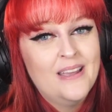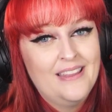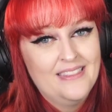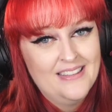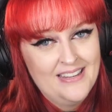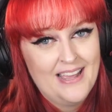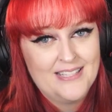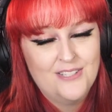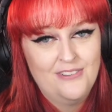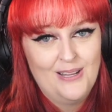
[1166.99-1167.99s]
in the
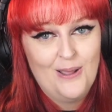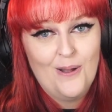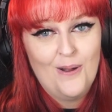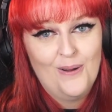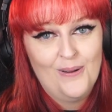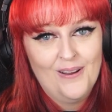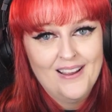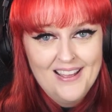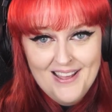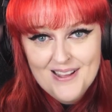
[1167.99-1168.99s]
next video.
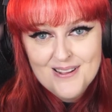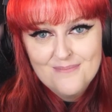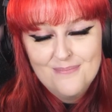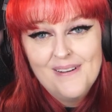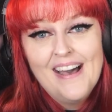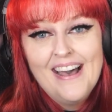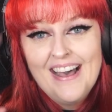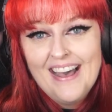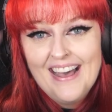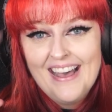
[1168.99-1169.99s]

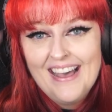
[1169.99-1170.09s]
Bye!